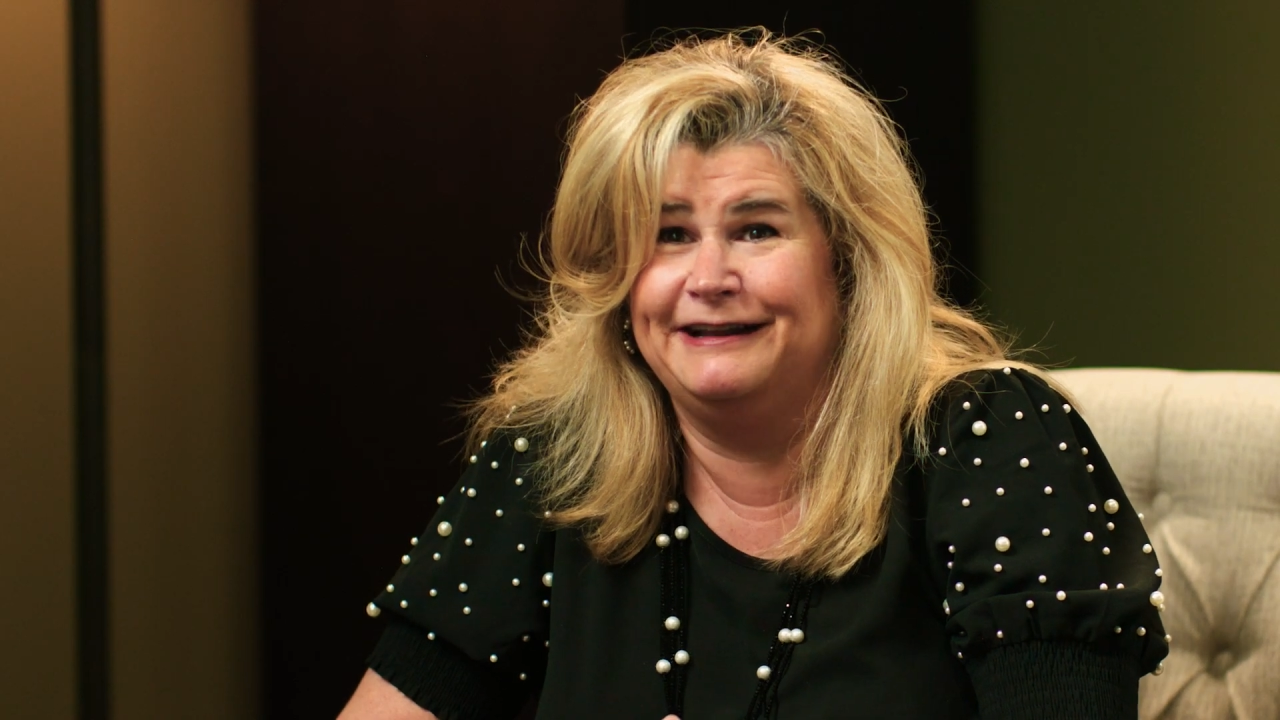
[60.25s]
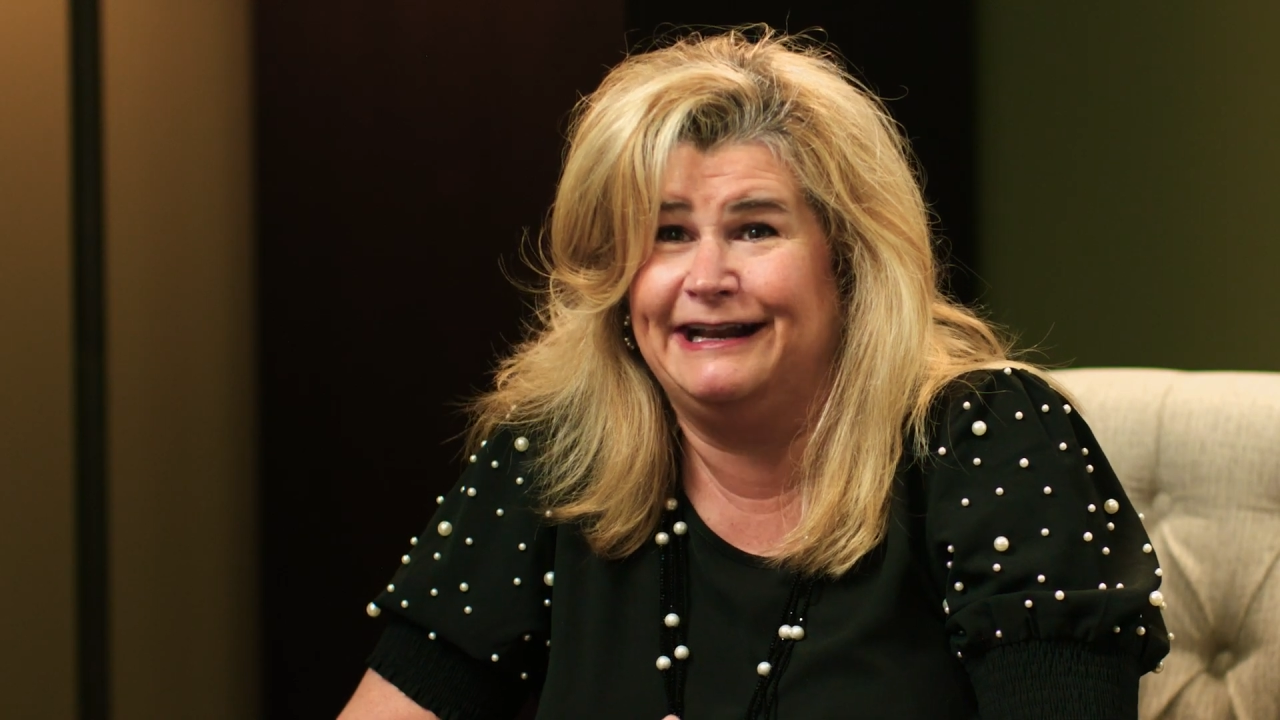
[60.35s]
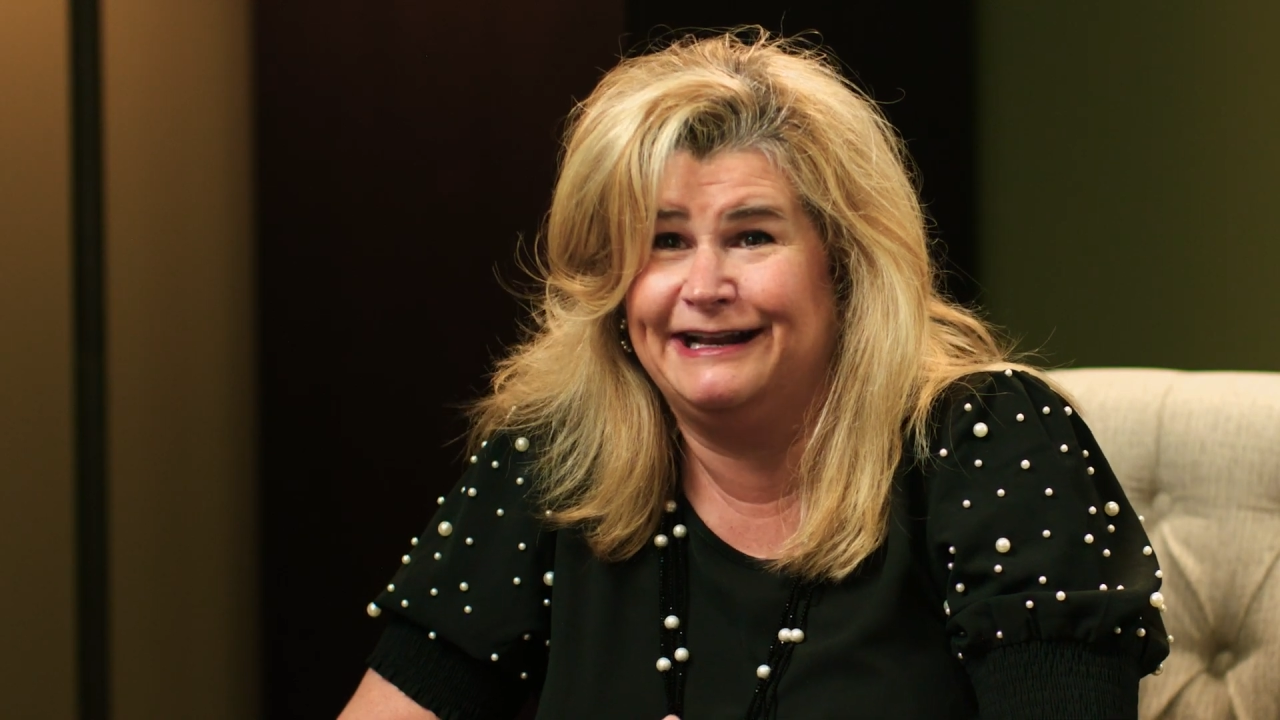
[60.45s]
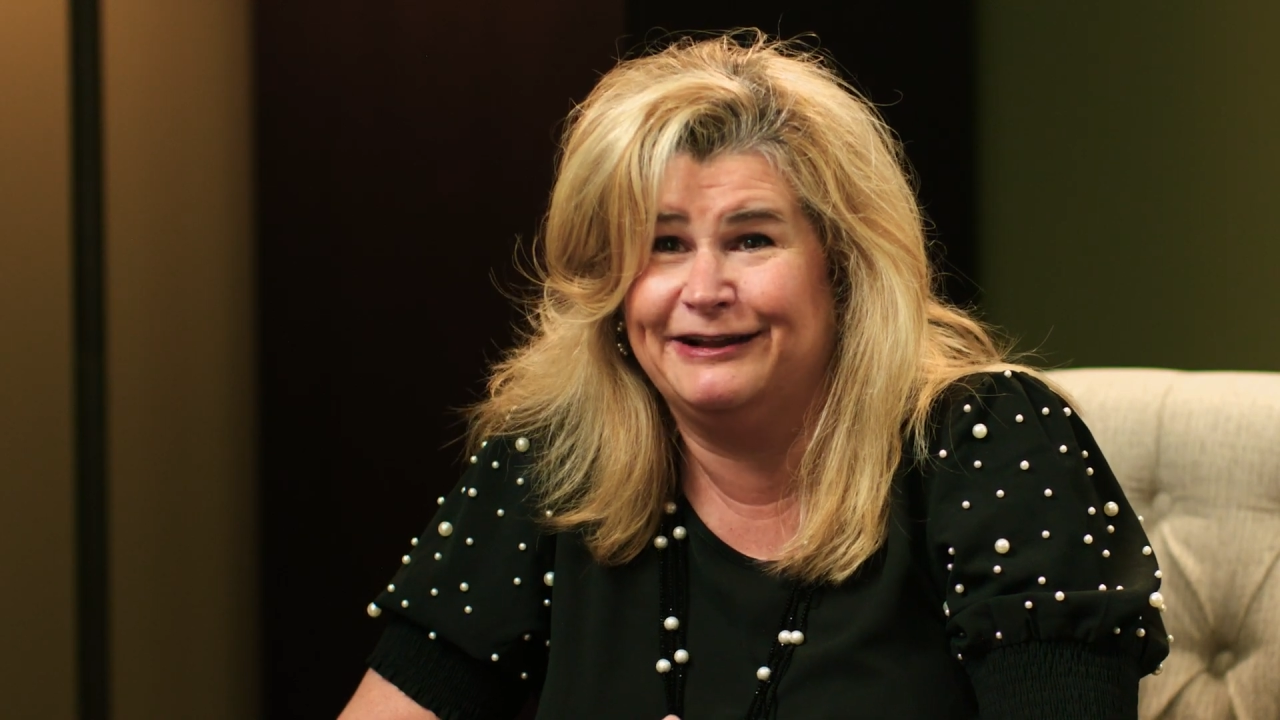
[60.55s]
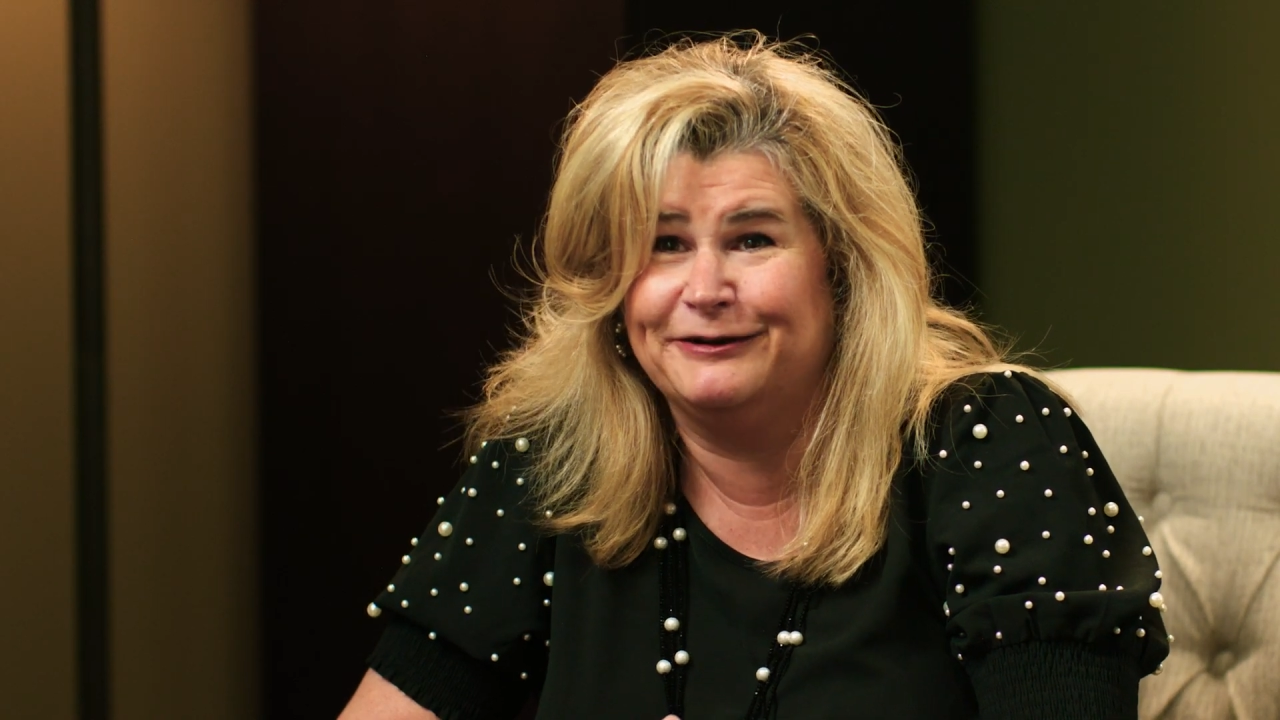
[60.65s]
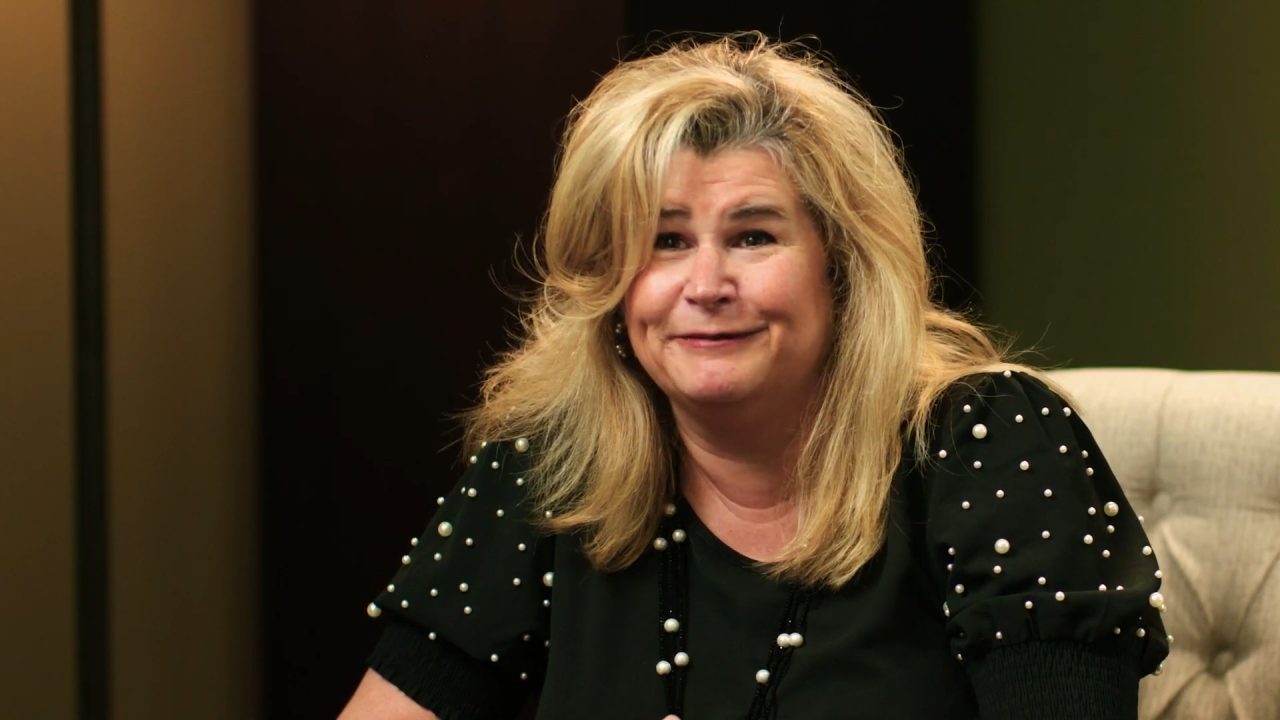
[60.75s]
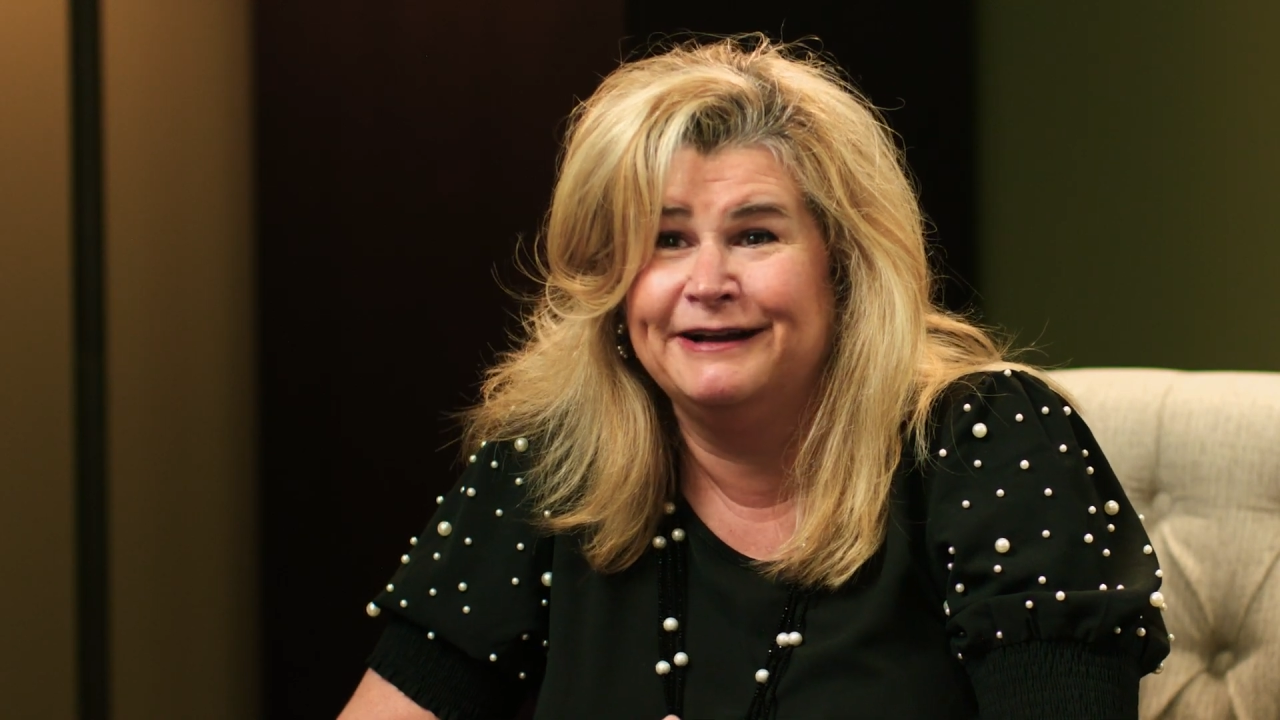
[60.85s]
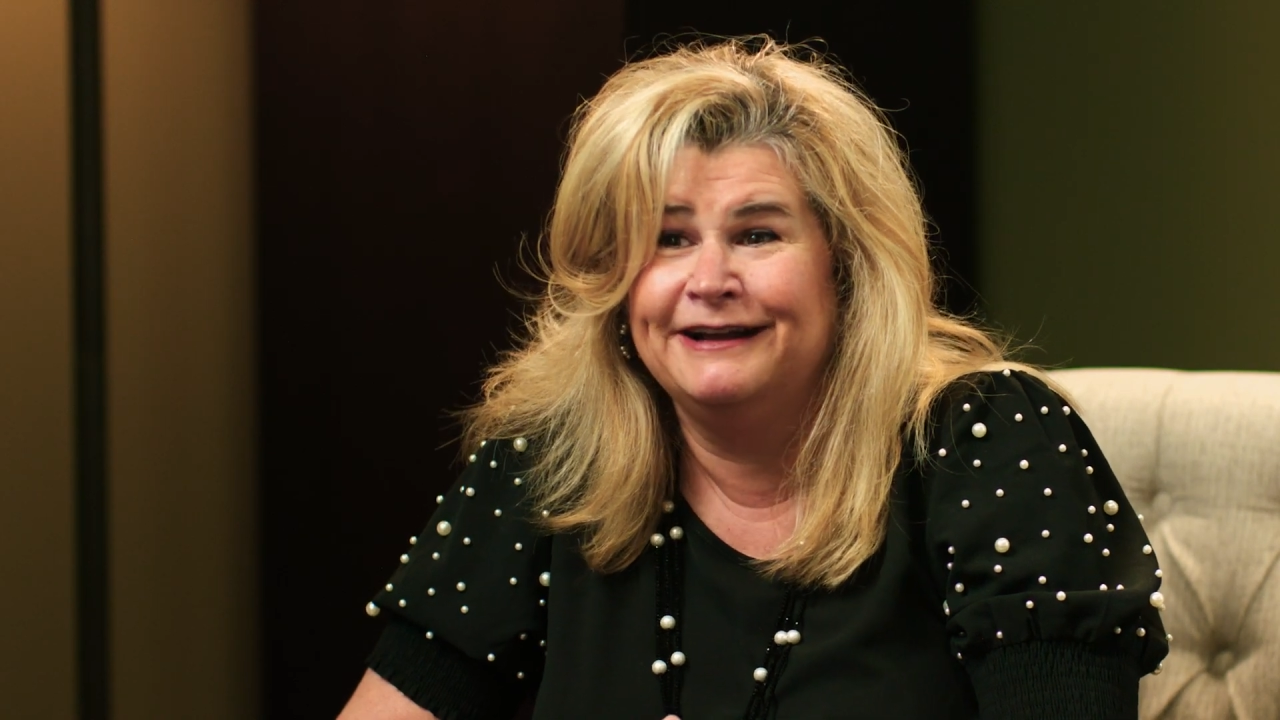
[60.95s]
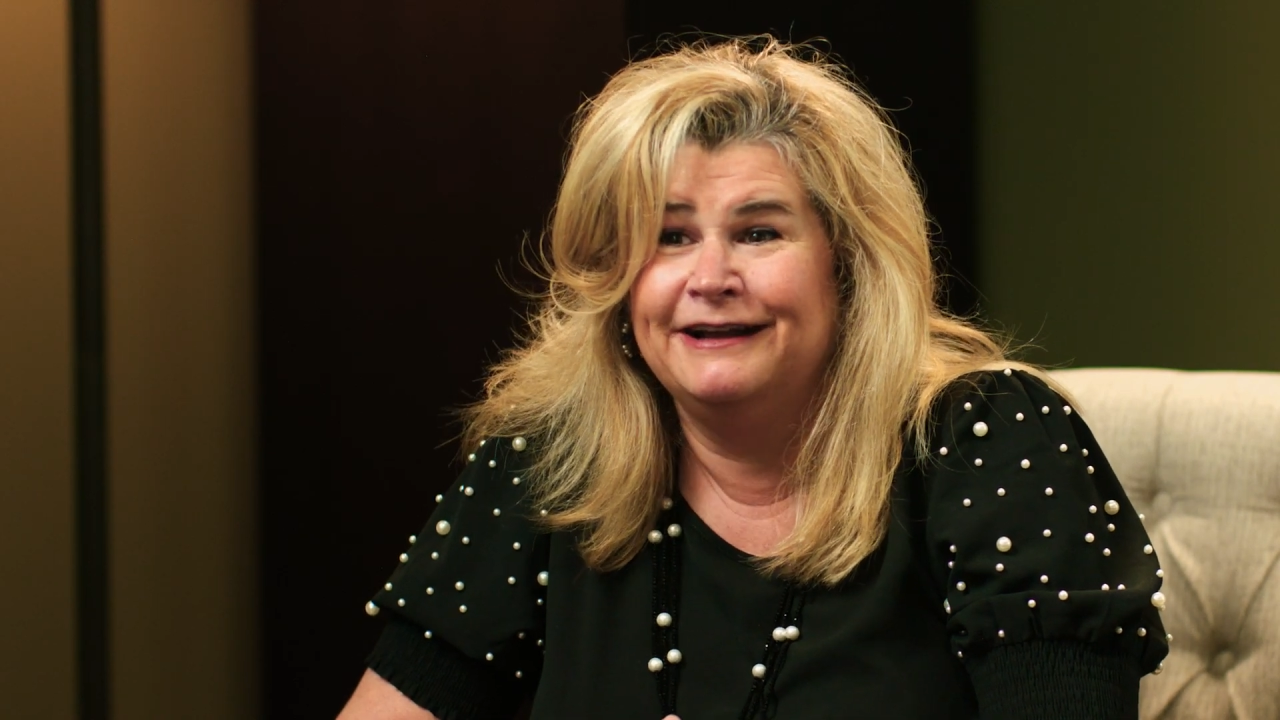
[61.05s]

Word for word: needed him